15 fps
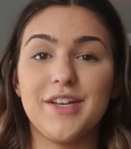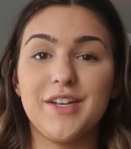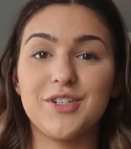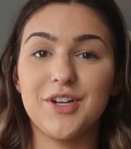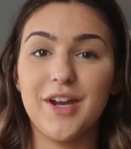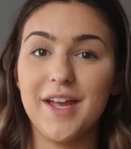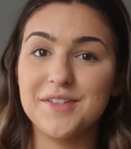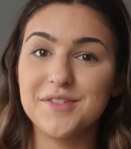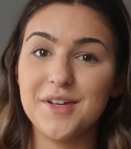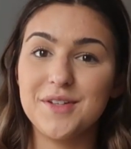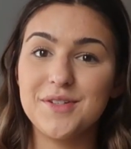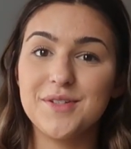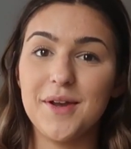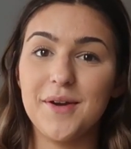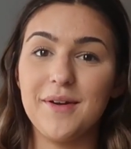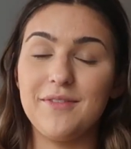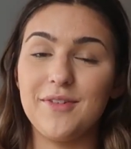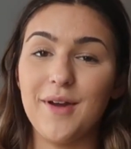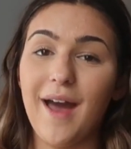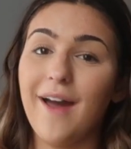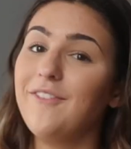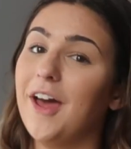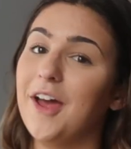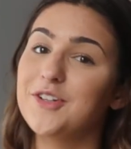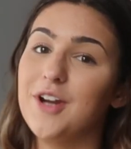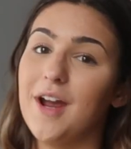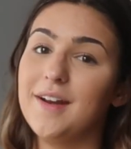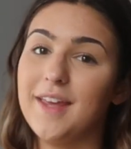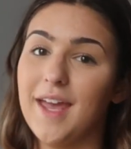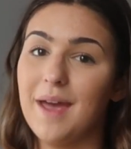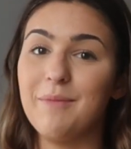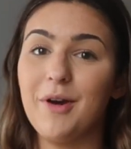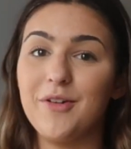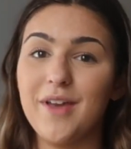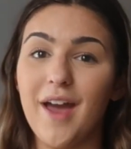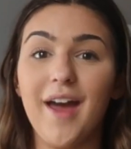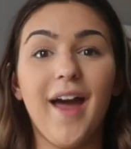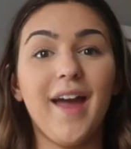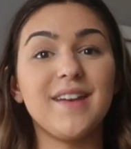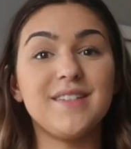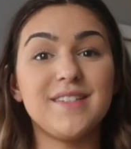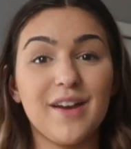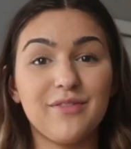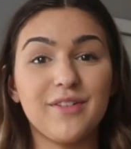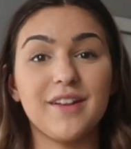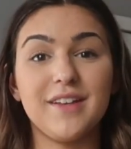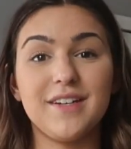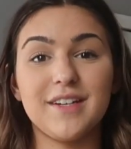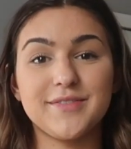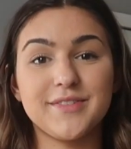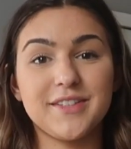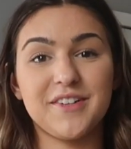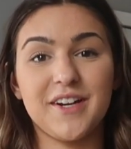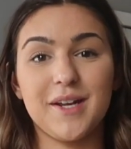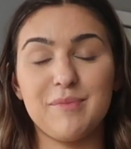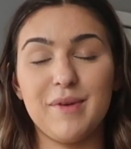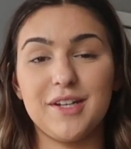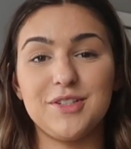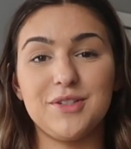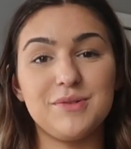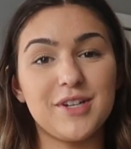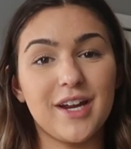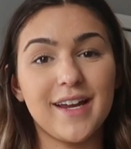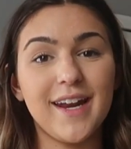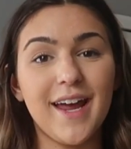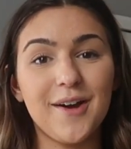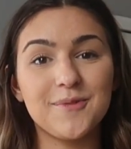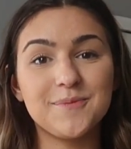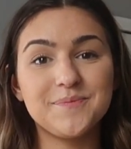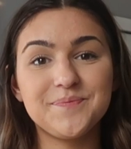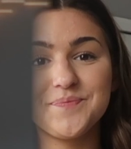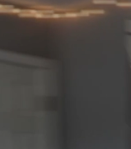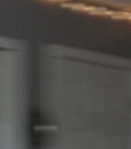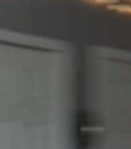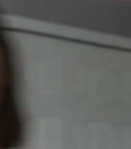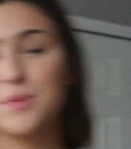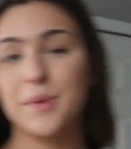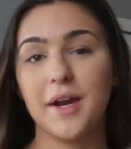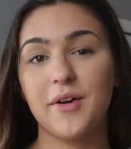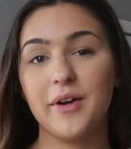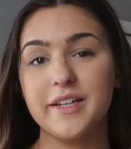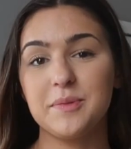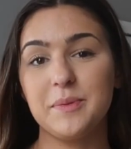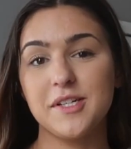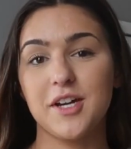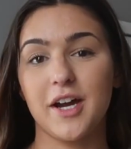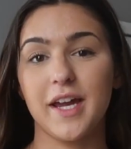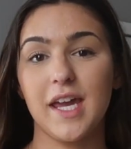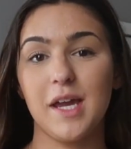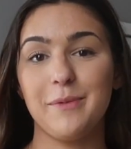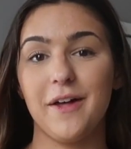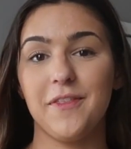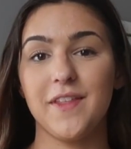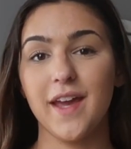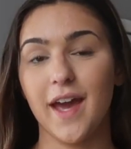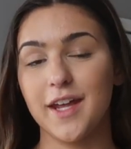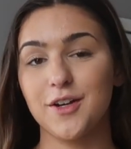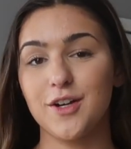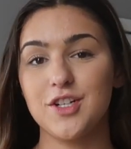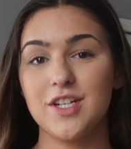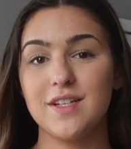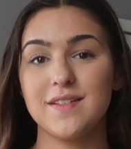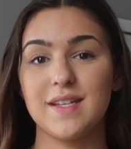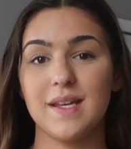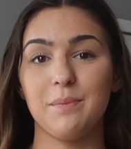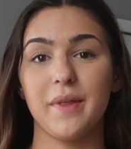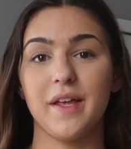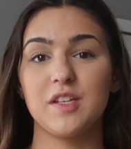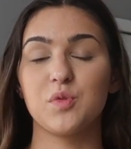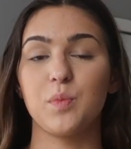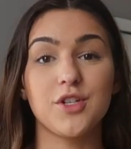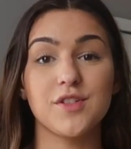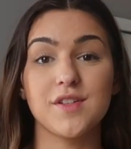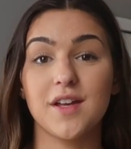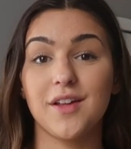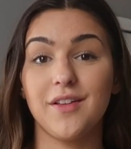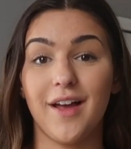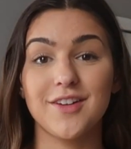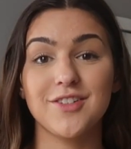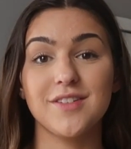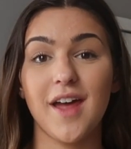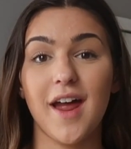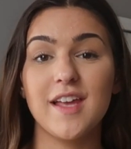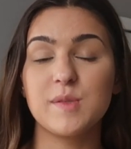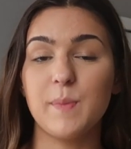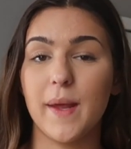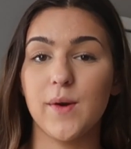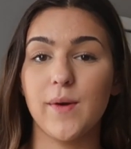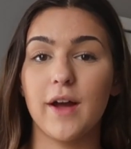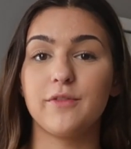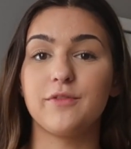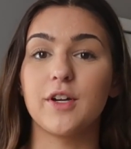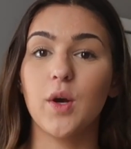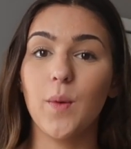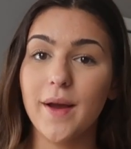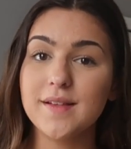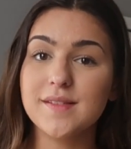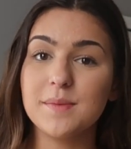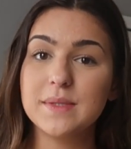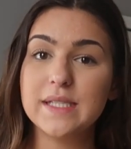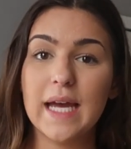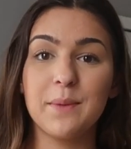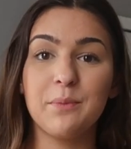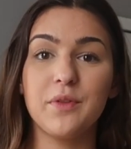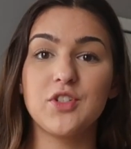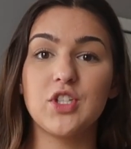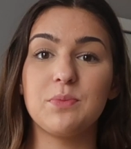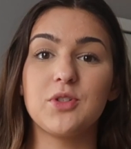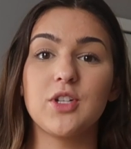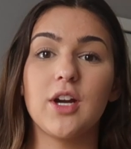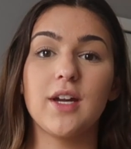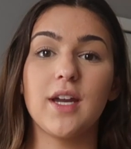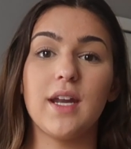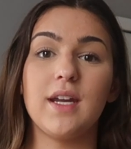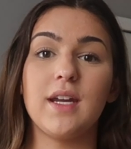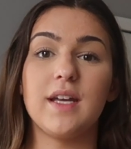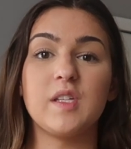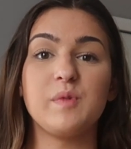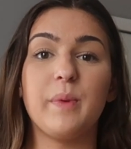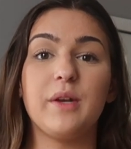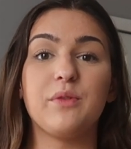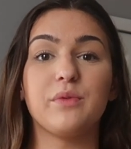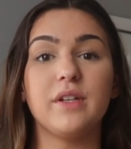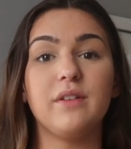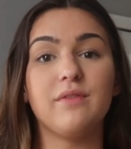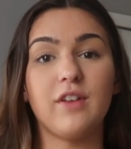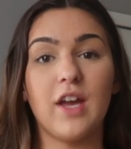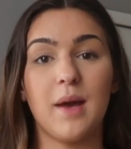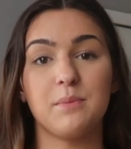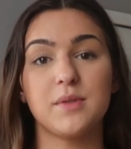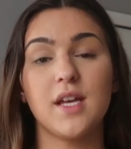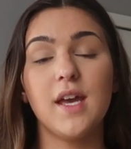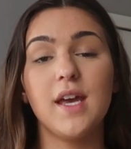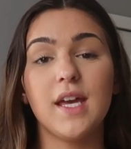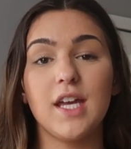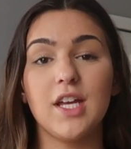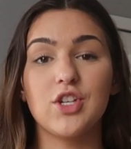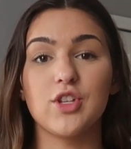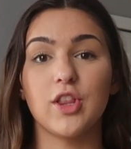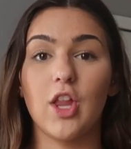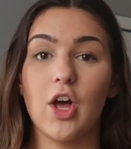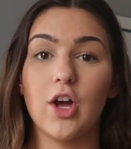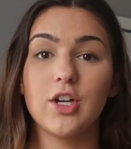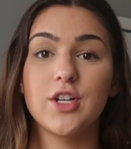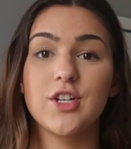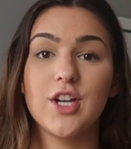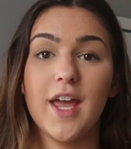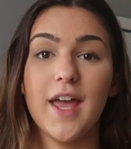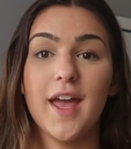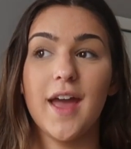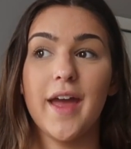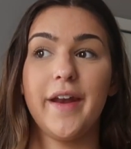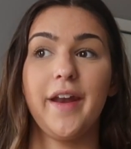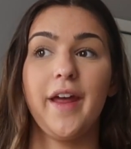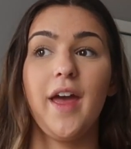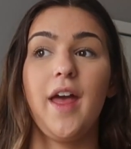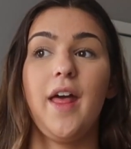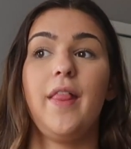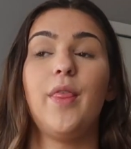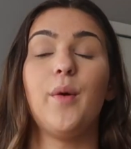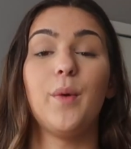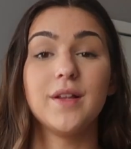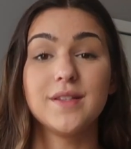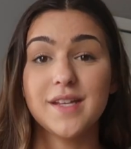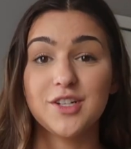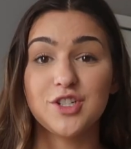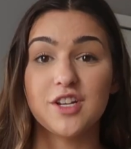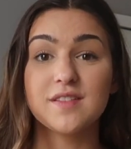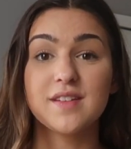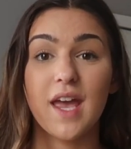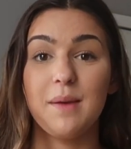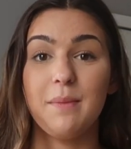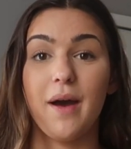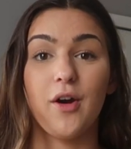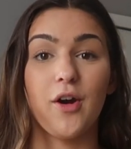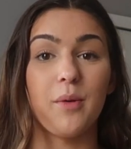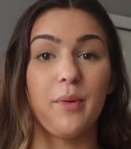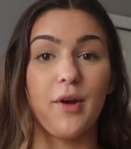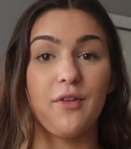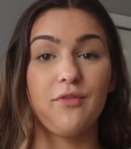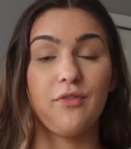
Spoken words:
to get your hands on, so if you have not tried camo yet, I definitely recommend you check it out. Okay, next we're going to be talking about the Energy Seamless, which is a collection that has been around for quite some time with Gymshark, and it has been revamped each launch, and the ones that just came out are by